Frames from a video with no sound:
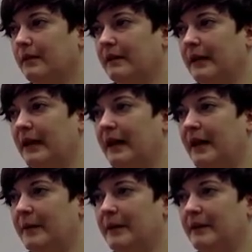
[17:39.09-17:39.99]
Yeah,
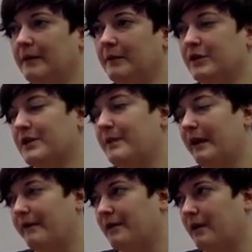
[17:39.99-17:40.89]
I mean, we're just
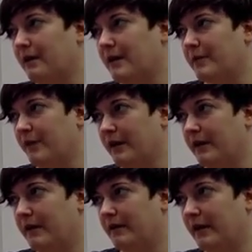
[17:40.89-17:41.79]
back from the holiday
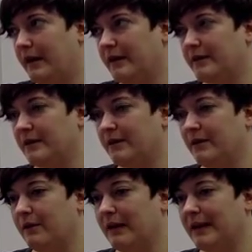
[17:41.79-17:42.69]
break, right? So
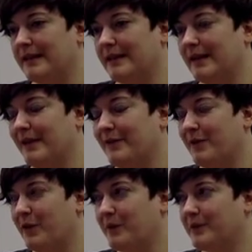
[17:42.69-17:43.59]
I guess I kind of
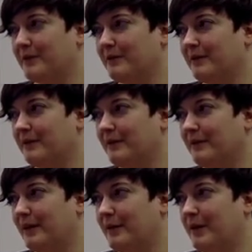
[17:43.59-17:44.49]
hoped
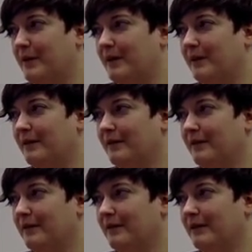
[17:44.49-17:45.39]
that maybe
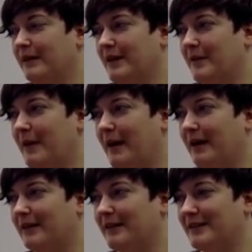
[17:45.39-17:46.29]
he'd come back
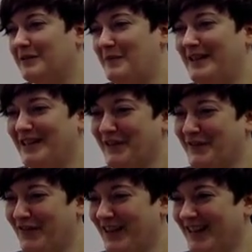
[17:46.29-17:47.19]
and things would be
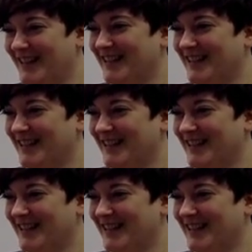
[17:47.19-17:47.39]
different.